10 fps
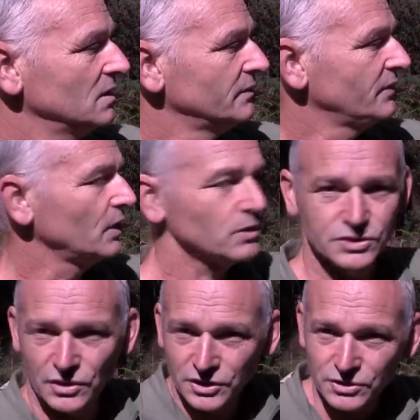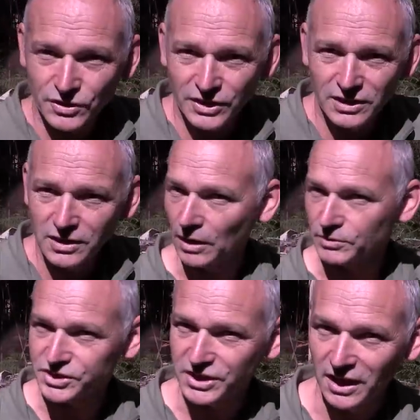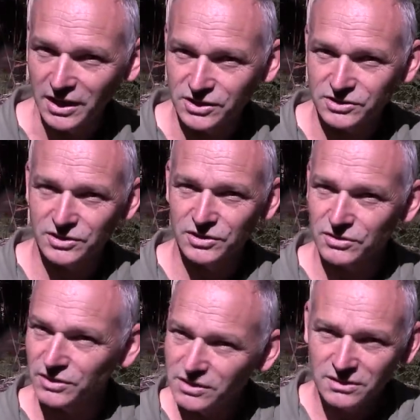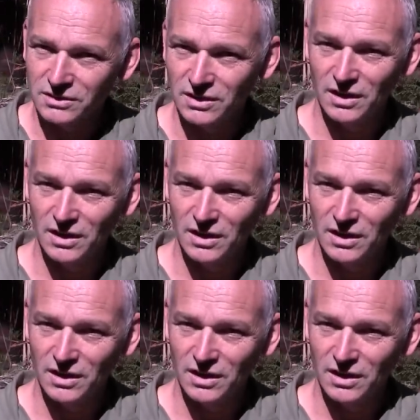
Focus on a tree, go and stand next to the tree,